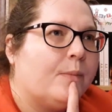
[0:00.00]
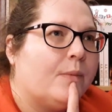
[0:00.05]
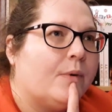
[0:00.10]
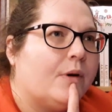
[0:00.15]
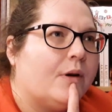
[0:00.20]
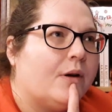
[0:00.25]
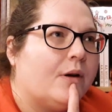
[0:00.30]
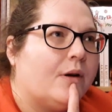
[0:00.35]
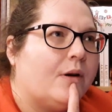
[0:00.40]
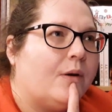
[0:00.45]

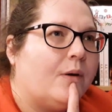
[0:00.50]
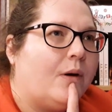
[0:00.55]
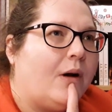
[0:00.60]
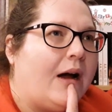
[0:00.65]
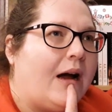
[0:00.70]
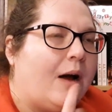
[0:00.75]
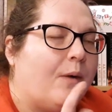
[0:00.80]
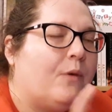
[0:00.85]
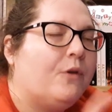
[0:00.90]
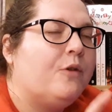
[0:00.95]
how other
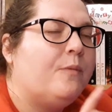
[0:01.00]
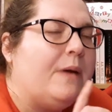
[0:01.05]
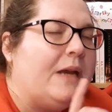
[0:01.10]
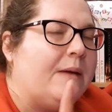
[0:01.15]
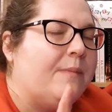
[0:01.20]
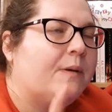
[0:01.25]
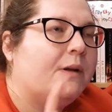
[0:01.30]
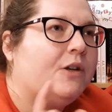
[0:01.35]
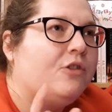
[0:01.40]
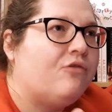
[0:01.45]
people had
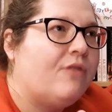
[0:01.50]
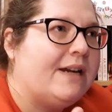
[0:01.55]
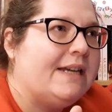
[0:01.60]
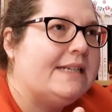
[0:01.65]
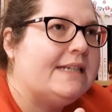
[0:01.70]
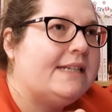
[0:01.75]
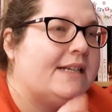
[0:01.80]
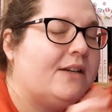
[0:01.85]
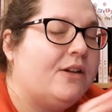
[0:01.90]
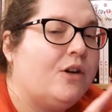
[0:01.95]
rated it who I
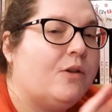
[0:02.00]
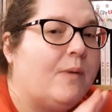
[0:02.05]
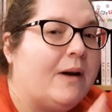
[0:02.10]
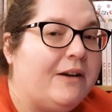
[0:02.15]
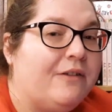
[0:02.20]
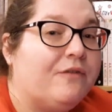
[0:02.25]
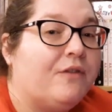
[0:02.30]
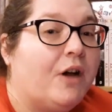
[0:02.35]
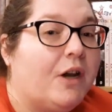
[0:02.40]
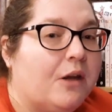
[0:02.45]
follow on
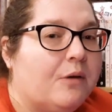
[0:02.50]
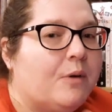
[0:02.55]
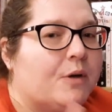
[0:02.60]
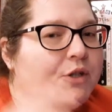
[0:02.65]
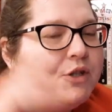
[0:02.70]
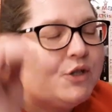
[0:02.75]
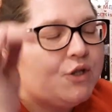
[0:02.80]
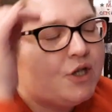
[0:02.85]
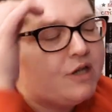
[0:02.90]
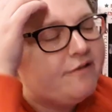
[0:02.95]

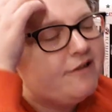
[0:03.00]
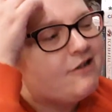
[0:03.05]
Storygraph